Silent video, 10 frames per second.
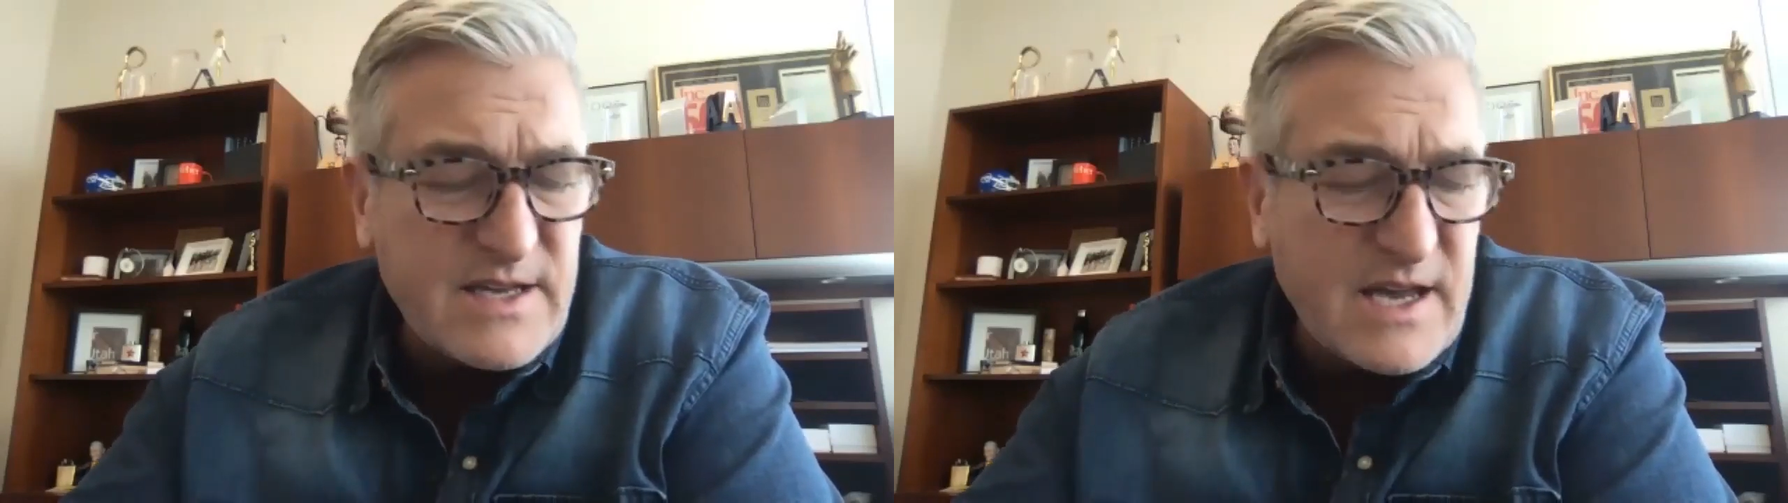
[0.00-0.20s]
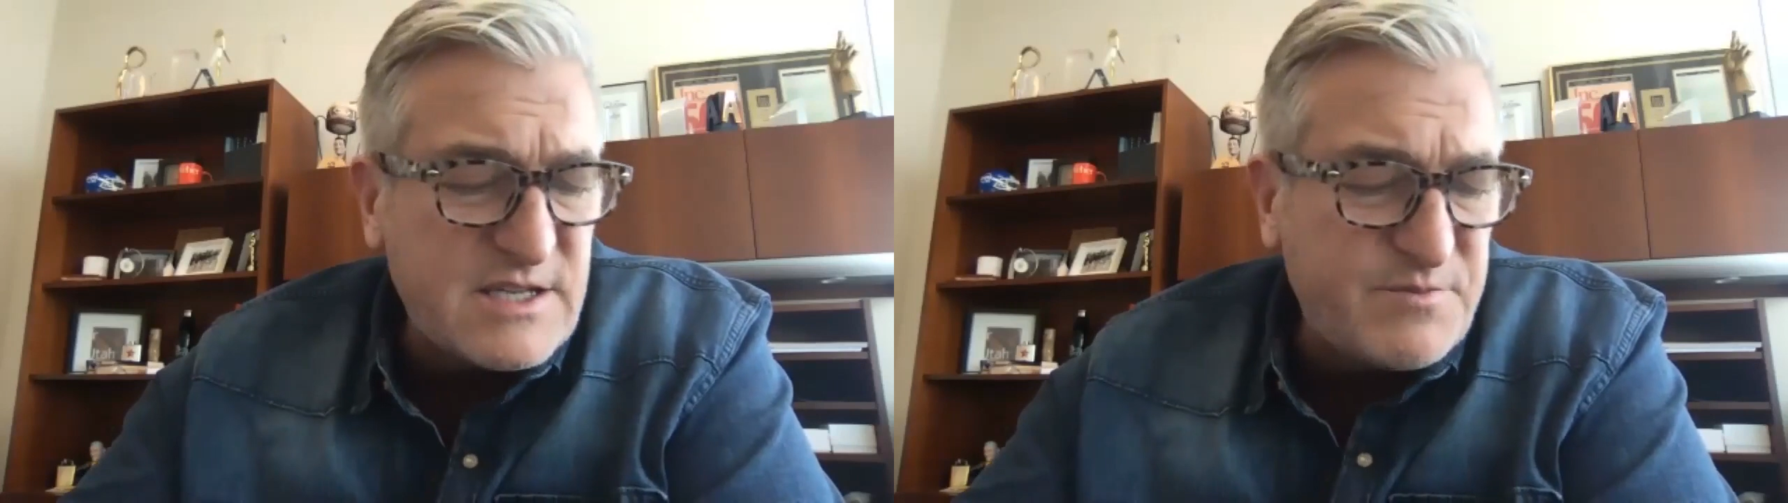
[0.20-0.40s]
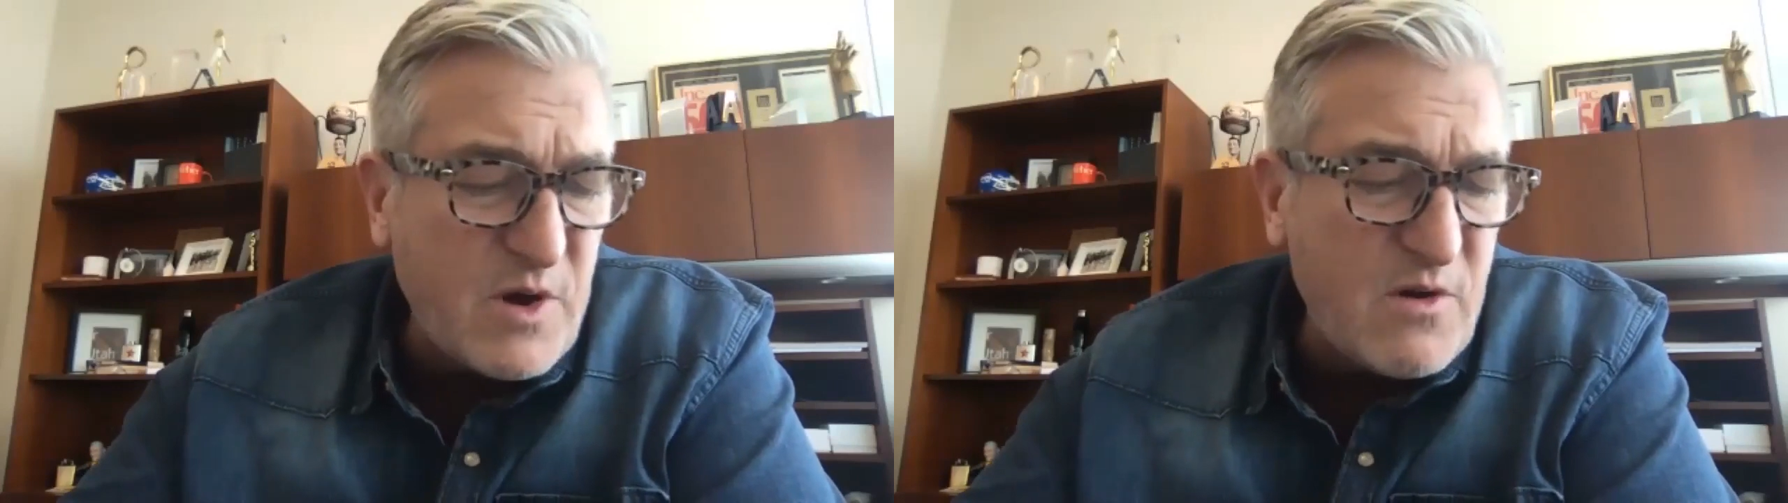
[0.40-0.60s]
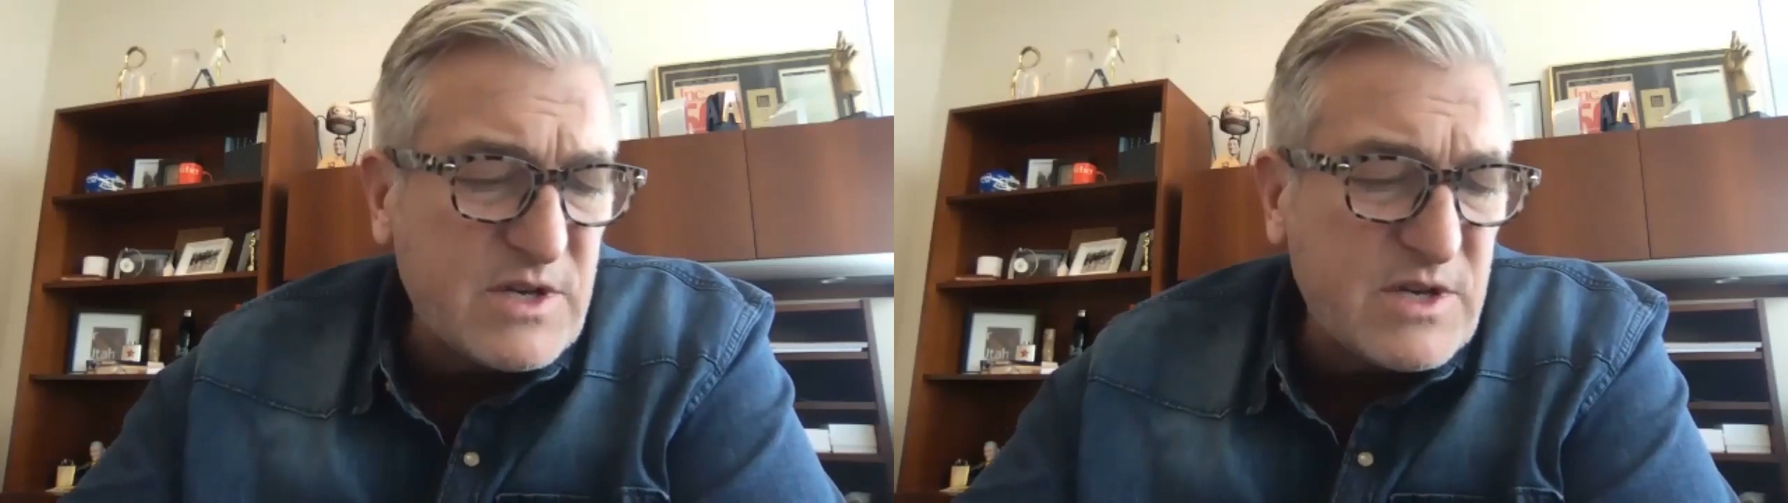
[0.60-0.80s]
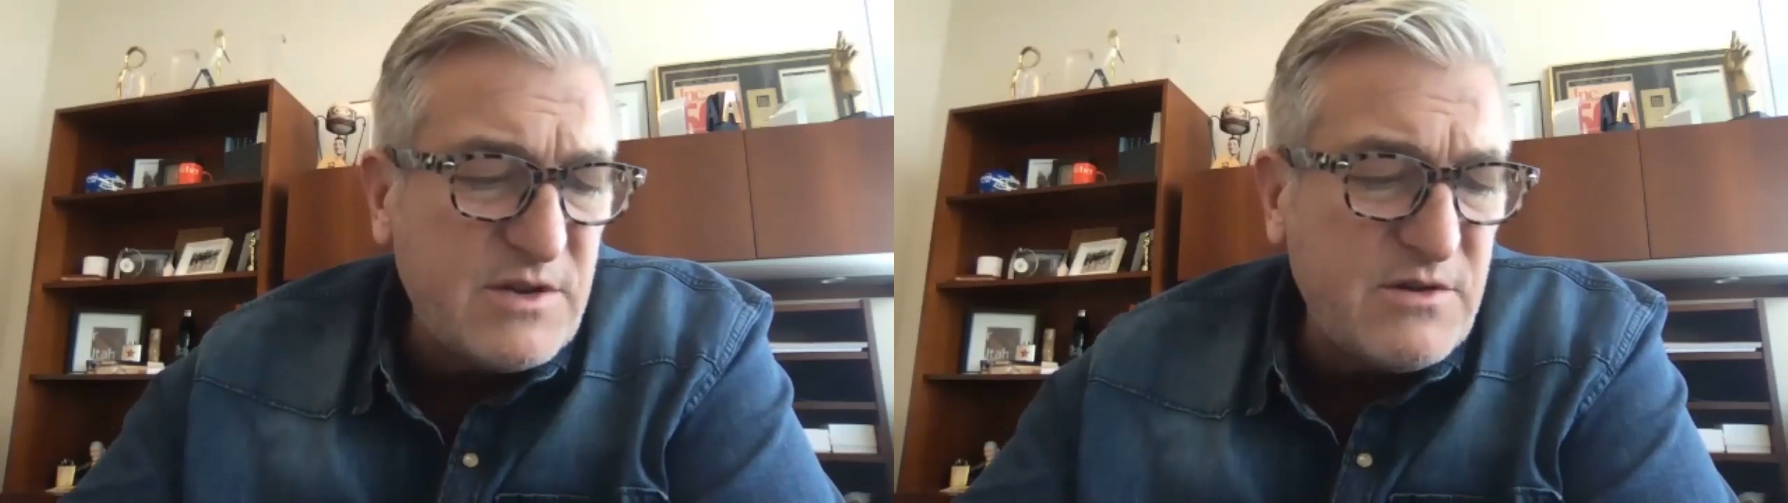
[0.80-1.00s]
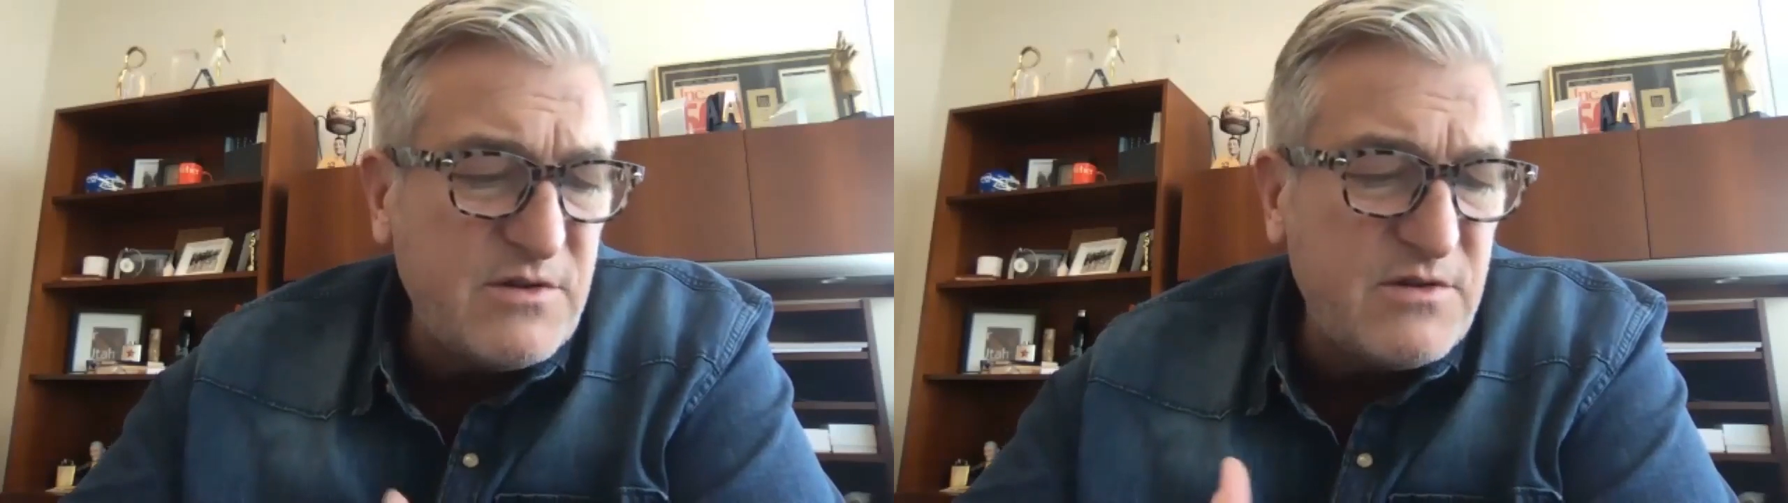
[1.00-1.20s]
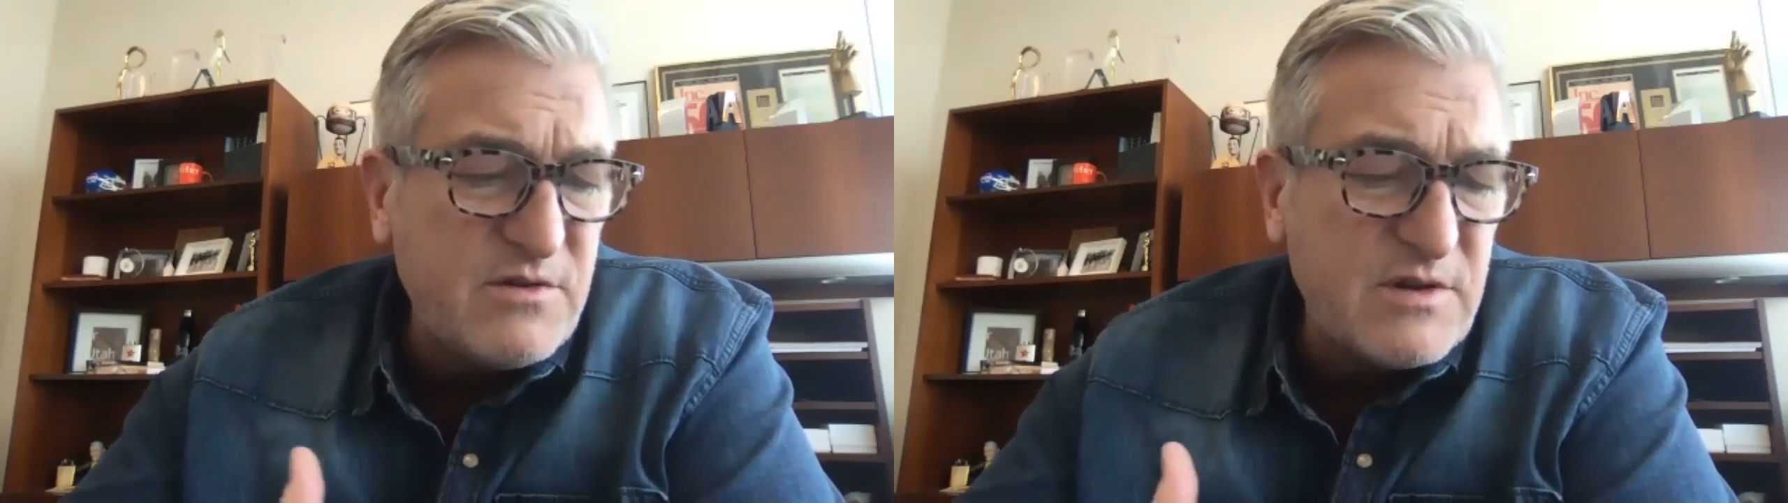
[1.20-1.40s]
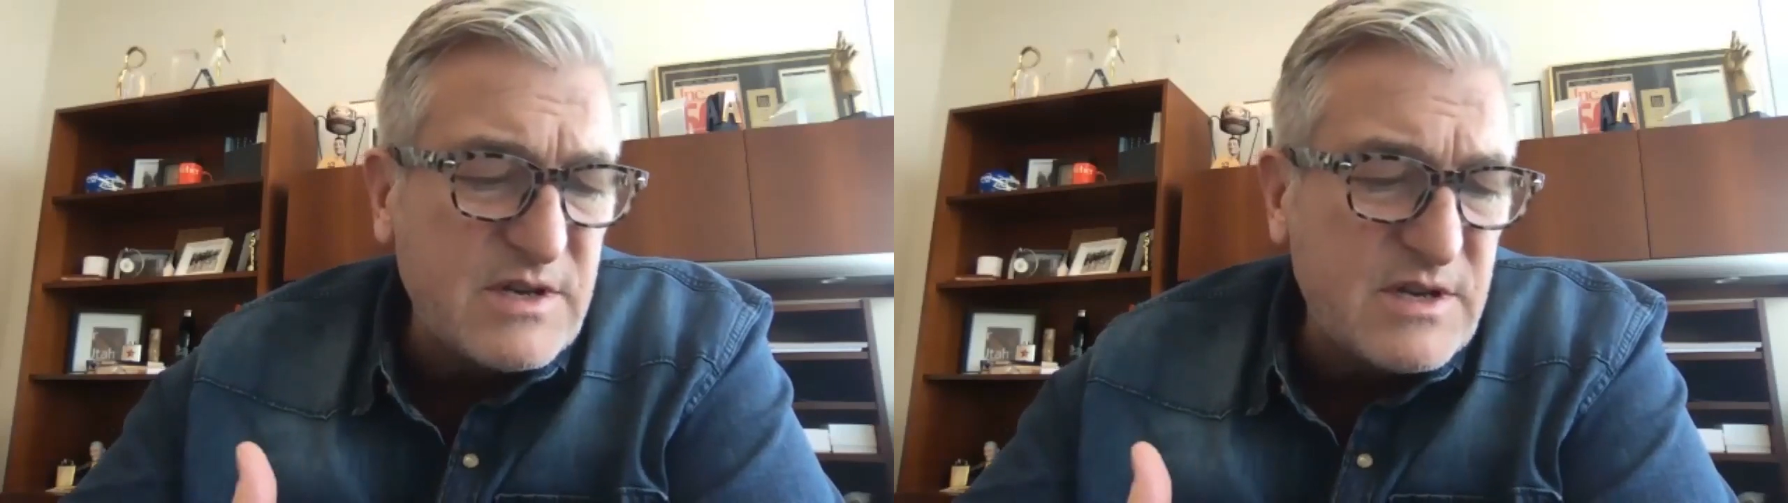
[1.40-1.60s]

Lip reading: I spoke to